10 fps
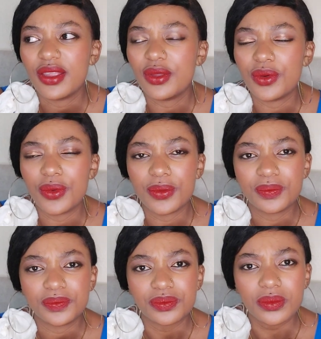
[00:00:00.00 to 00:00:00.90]
You know,
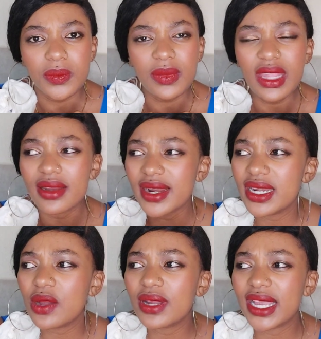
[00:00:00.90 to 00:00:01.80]
right
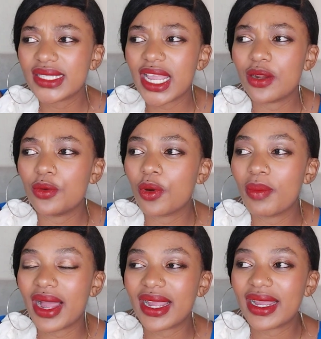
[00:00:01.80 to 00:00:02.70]
now, guys, I look
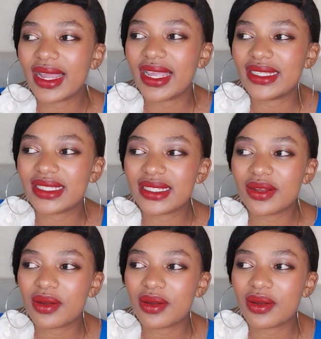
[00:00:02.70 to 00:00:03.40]
back at